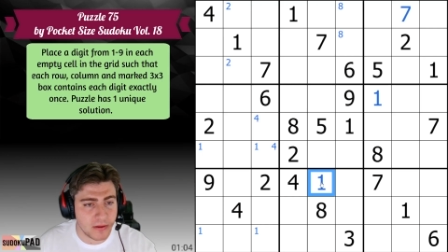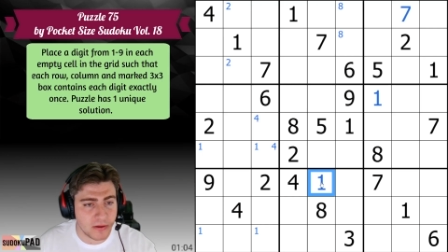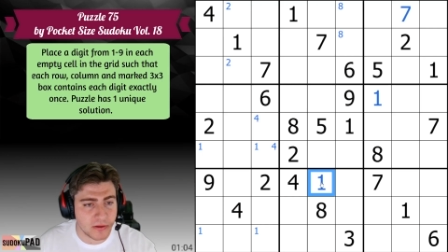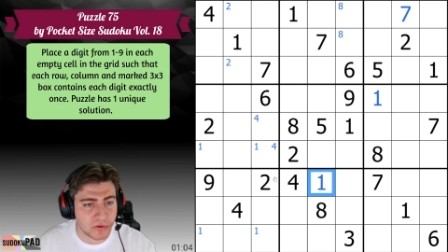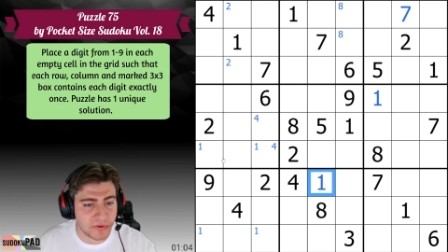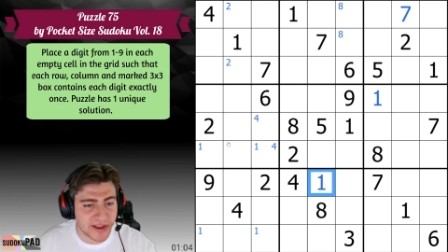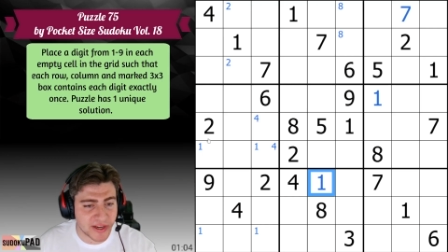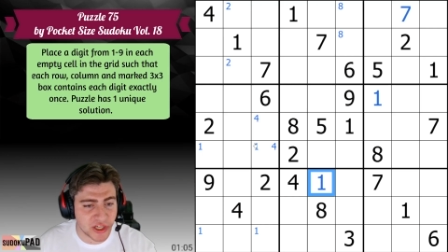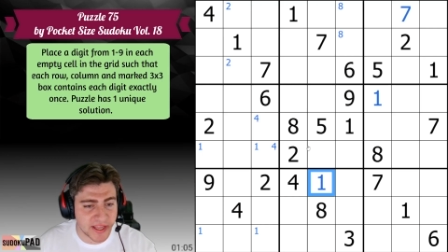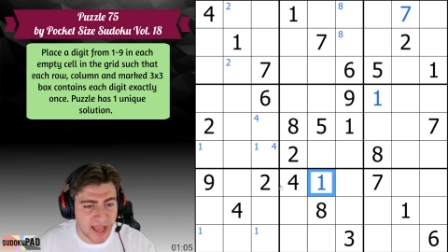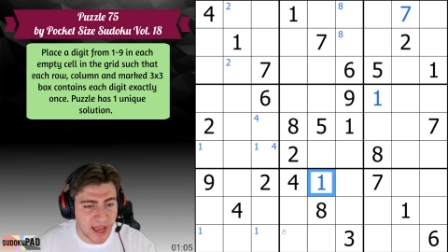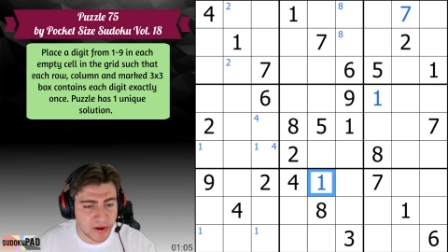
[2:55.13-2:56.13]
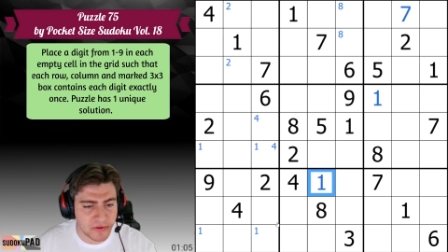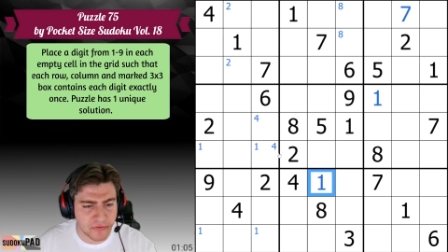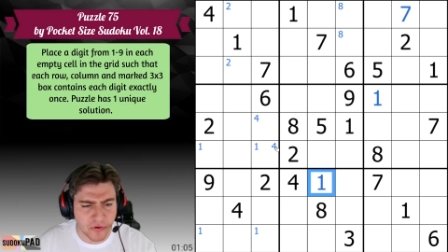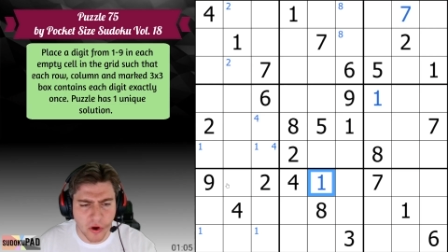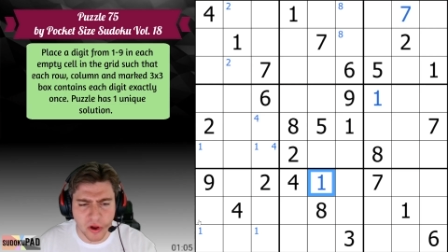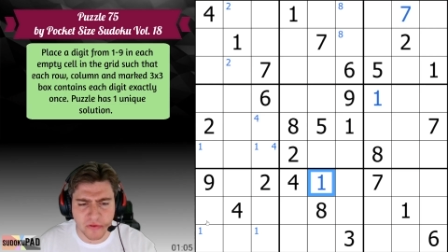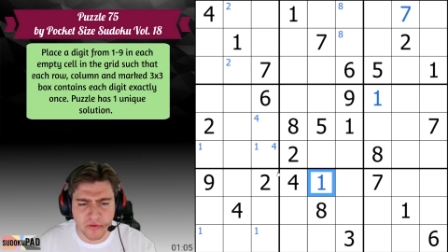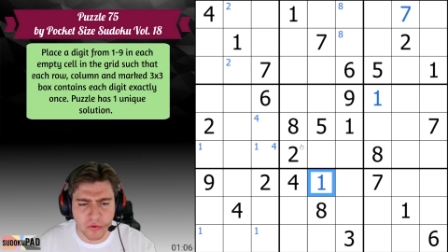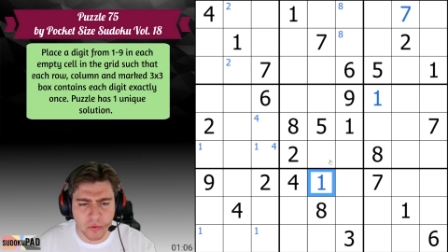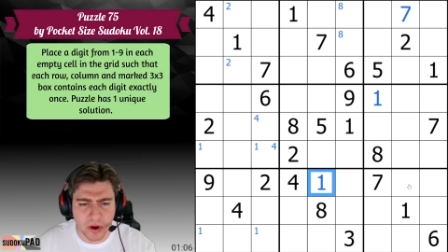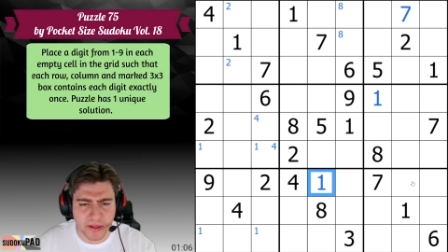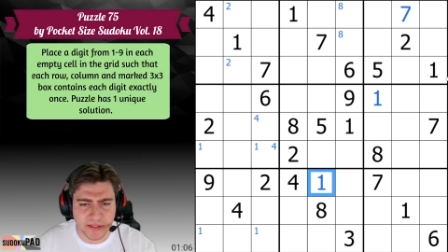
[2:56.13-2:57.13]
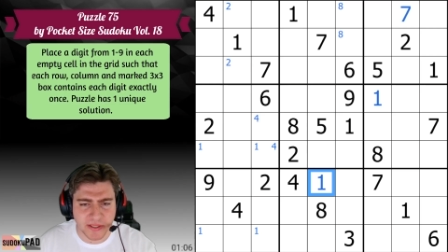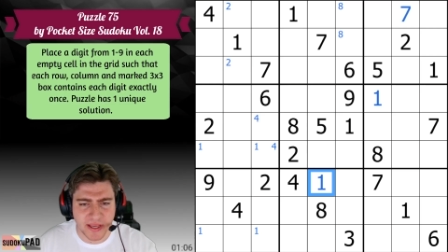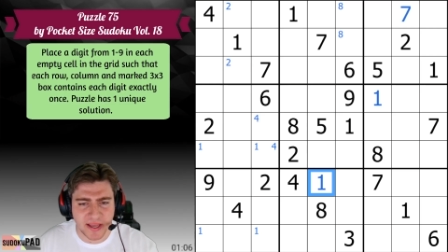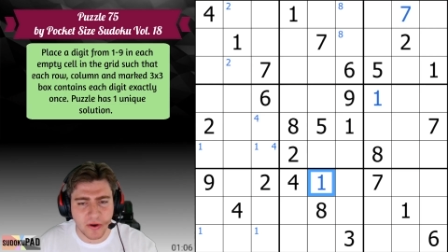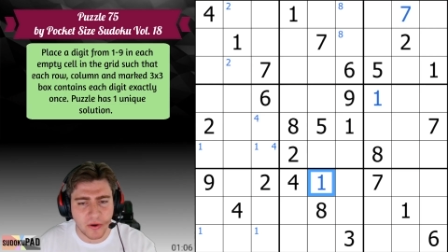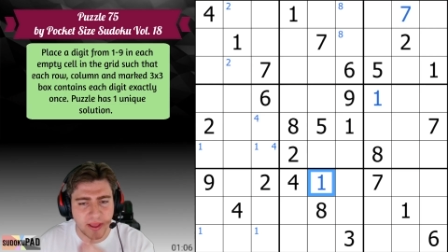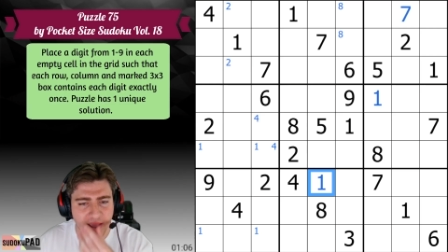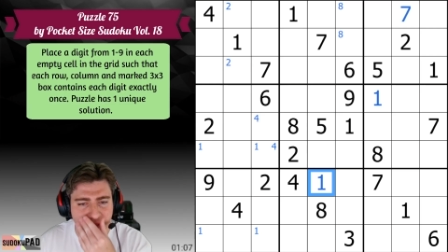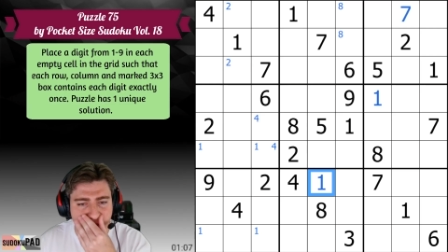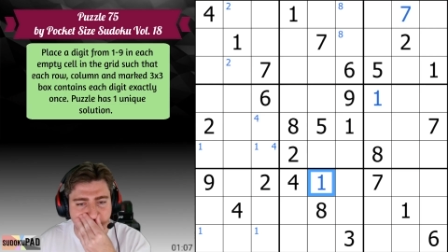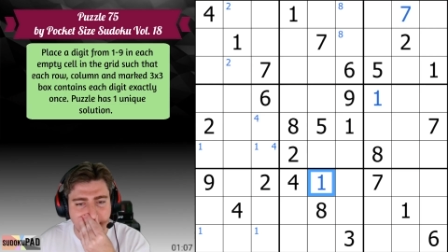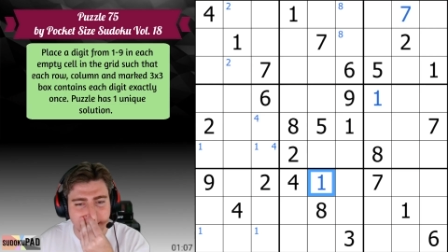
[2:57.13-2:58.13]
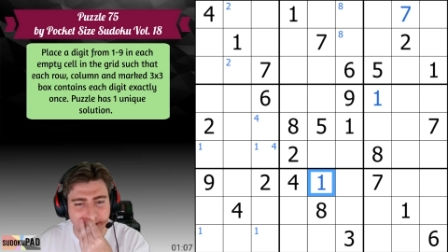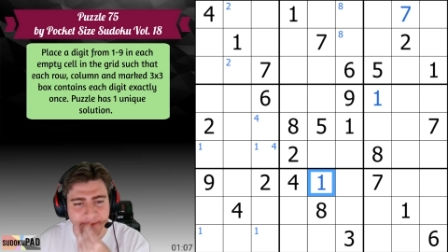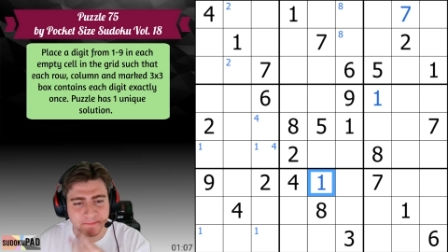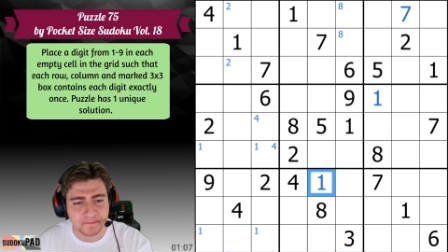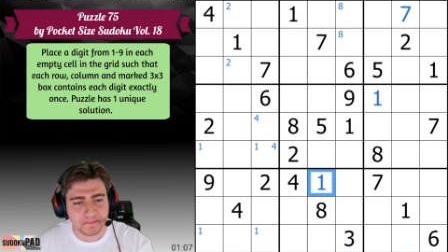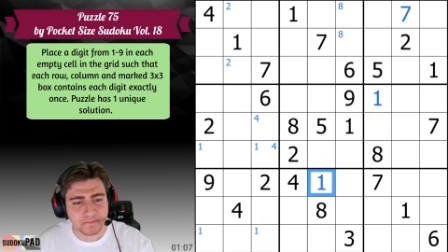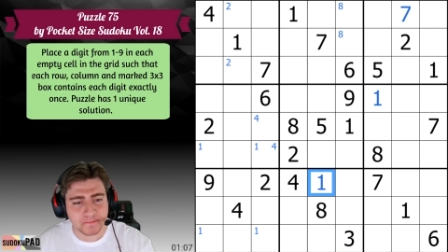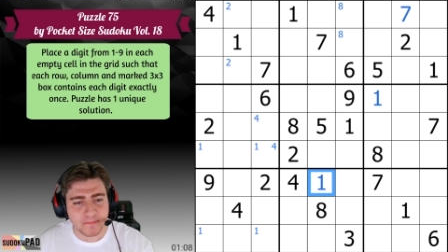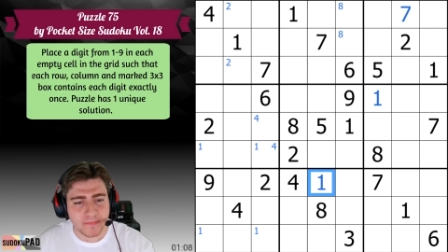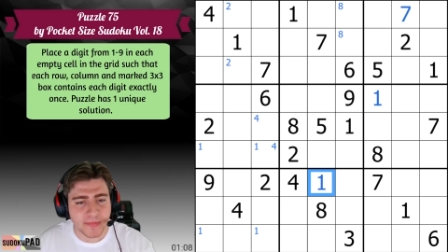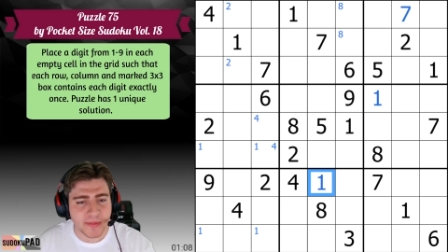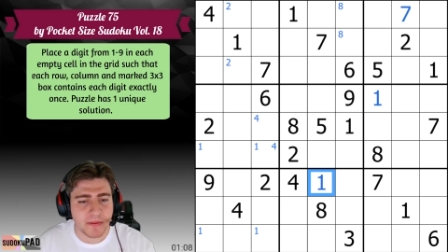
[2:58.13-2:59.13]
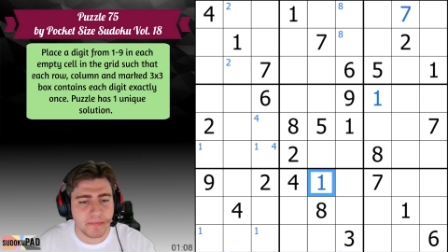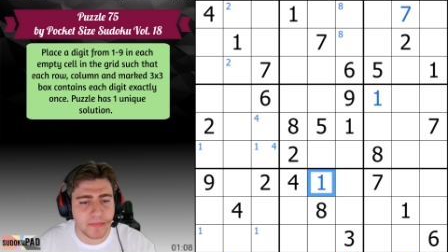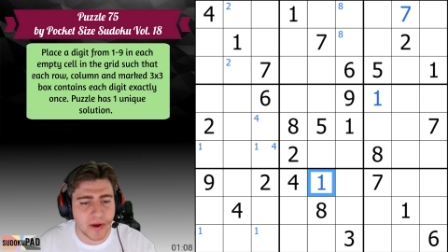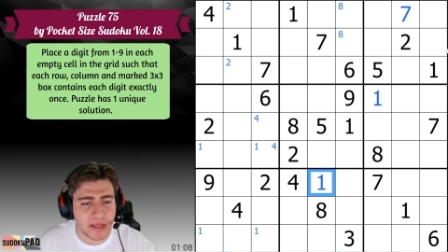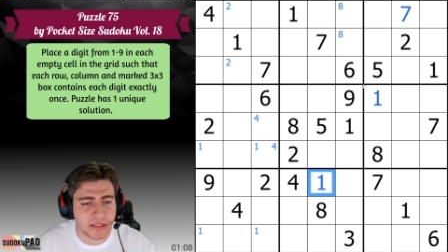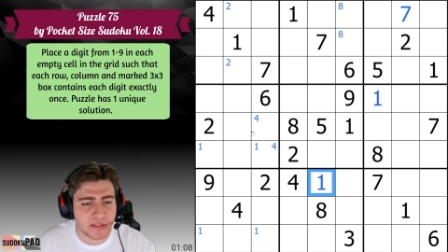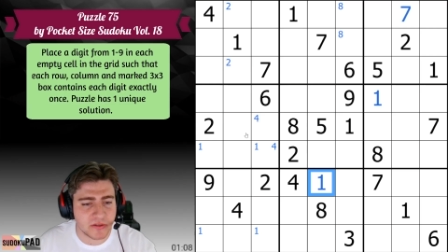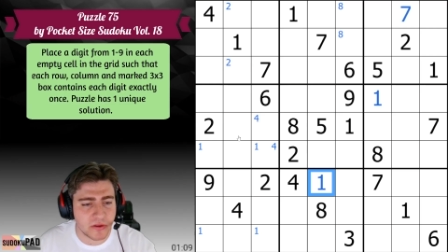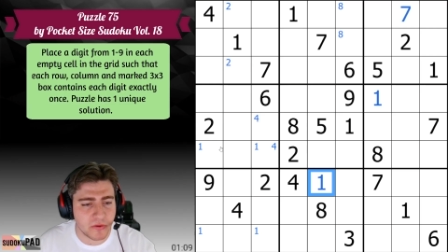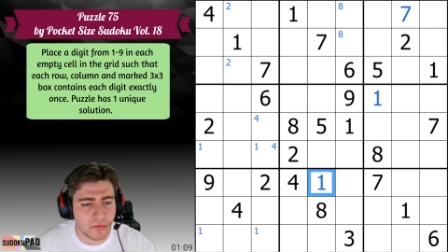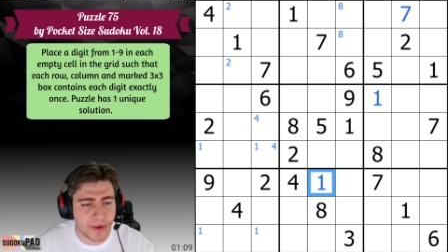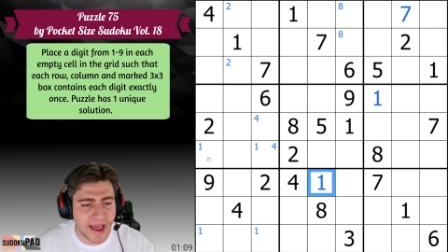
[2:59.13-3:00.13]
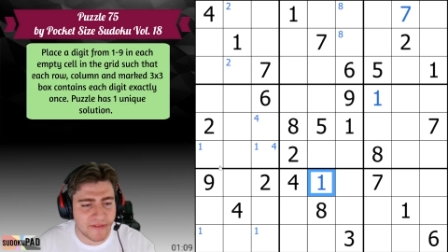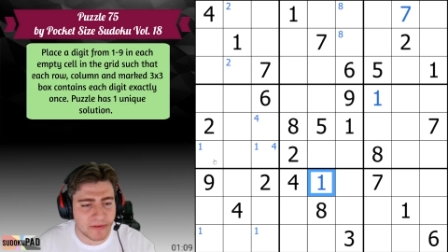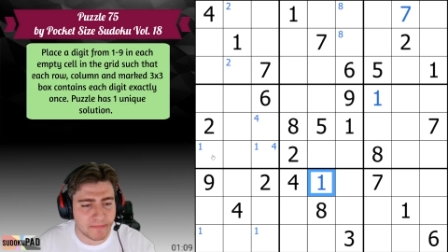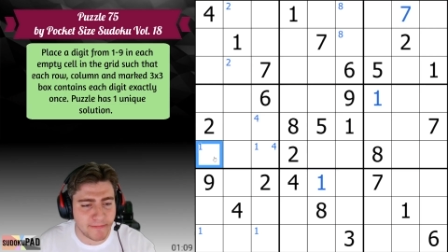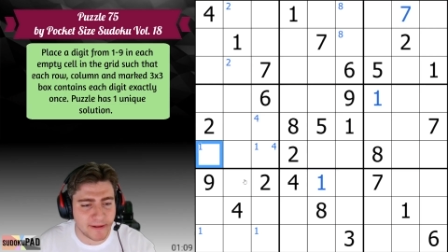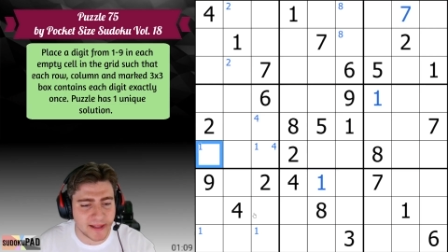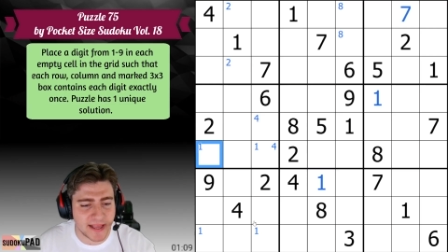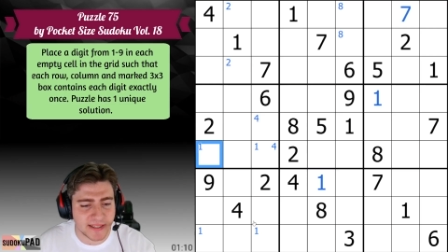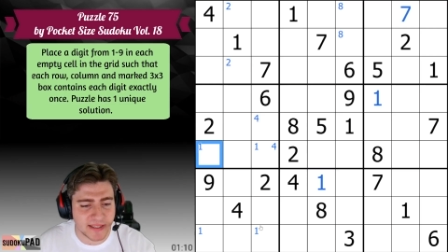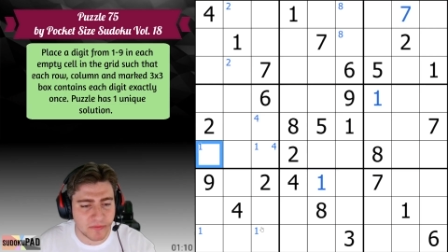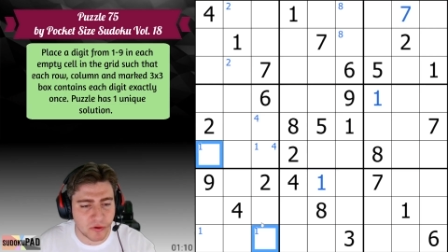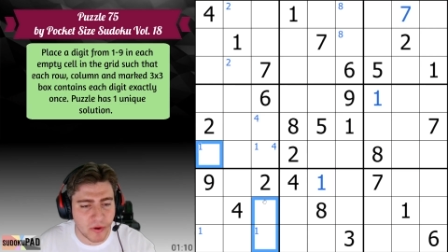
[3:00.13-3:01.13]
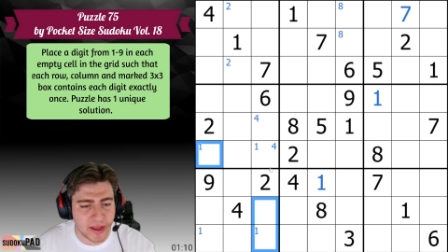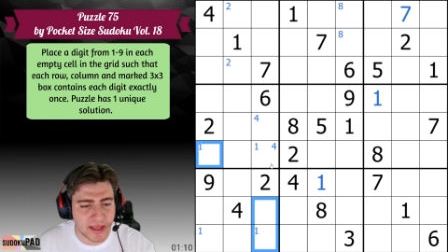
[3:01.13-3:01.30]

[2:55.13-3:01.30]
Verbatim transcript: So we've actually accounted for all of our ones in that, but we haven't placed them quite